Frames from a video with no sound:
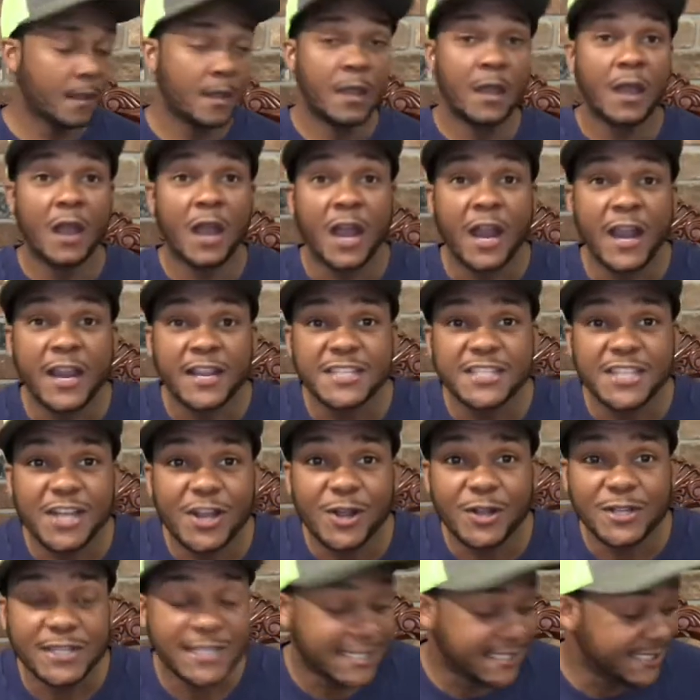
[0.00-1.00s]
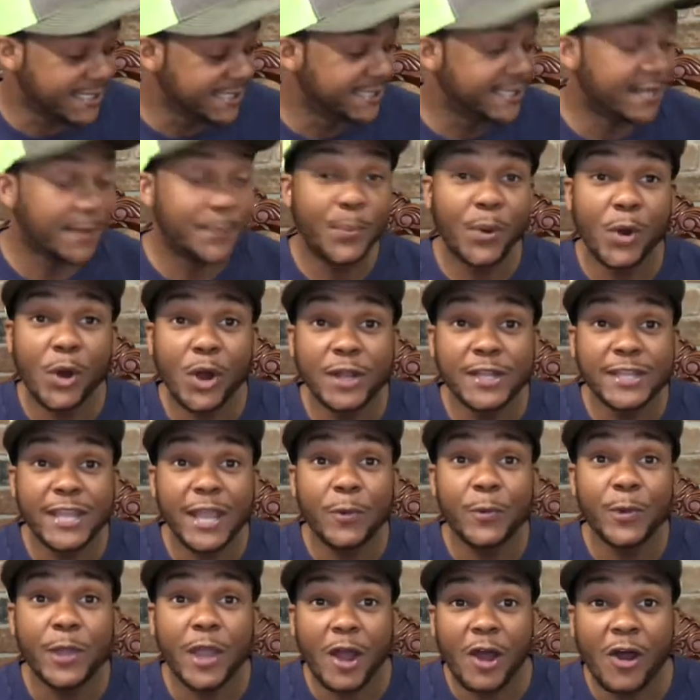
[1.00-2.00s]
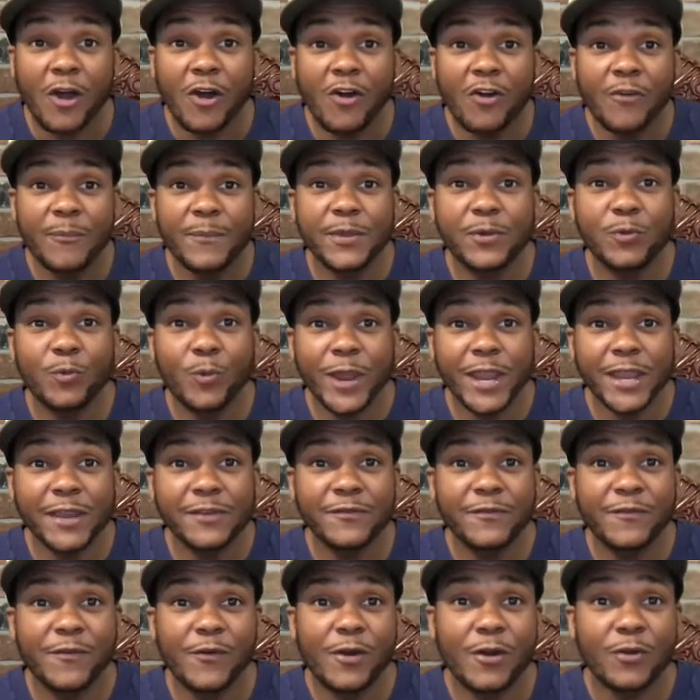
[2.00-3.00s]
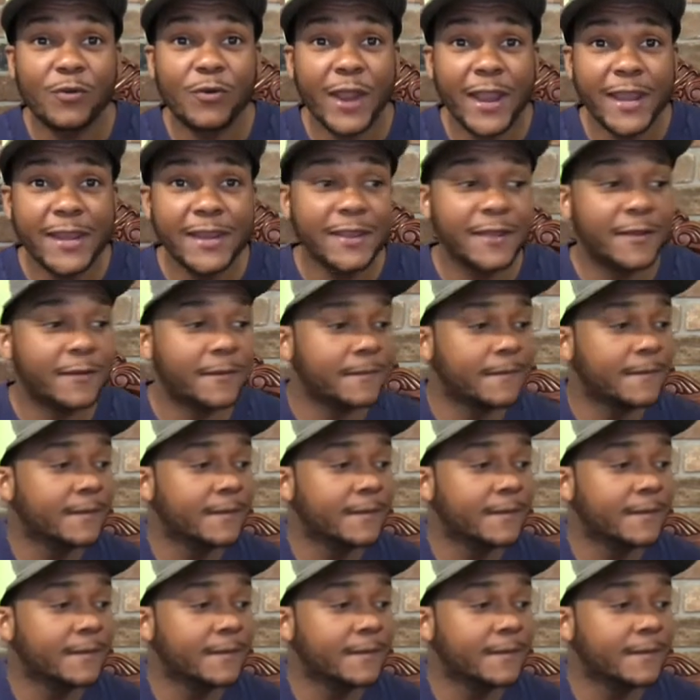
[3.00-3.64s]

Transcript: All right, y'all. This is the part that we all been waiting for right here.